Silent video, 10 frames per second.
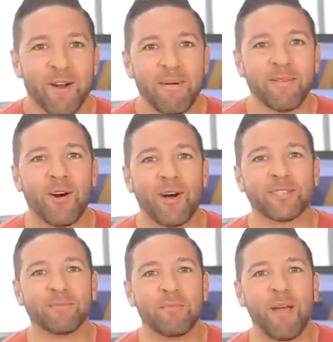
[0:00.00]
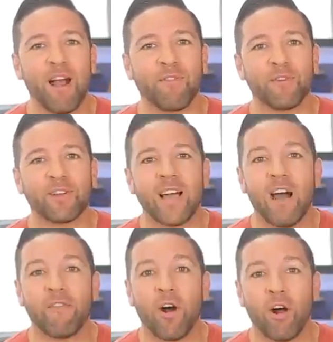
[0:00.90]
Remember the awesomely powerful
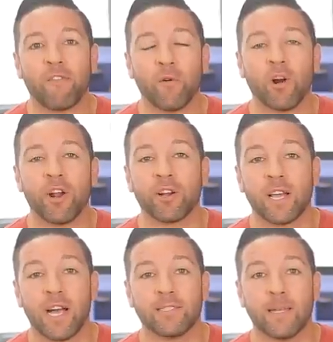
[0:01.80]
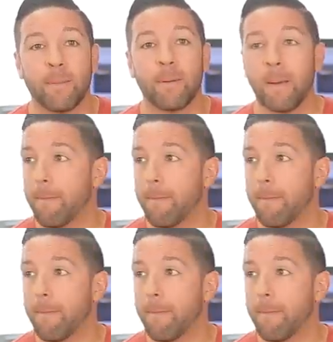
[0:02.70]
Golf R four hundred concept?